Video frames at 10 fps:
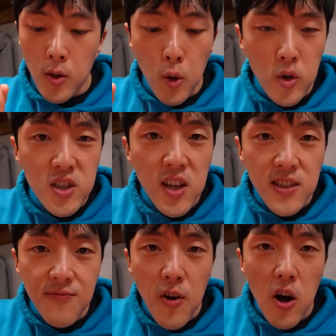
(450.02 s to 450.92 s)
Oishii
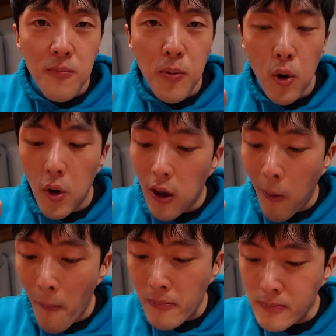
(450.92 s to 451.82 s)
as boy.
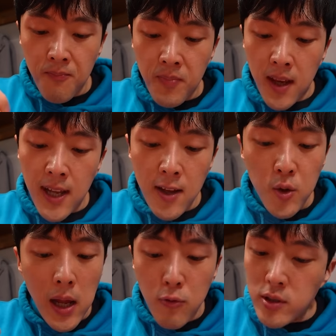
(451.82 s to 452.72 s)
And I
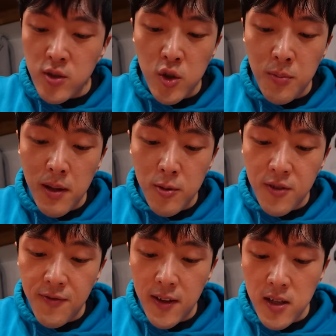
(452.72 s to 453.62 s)
thought I wasn't going to be able
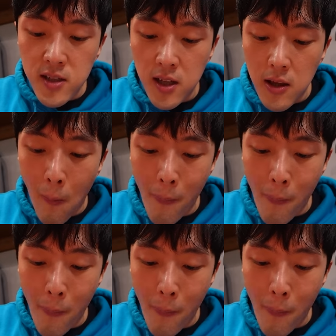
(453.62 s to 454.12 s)
to finish it.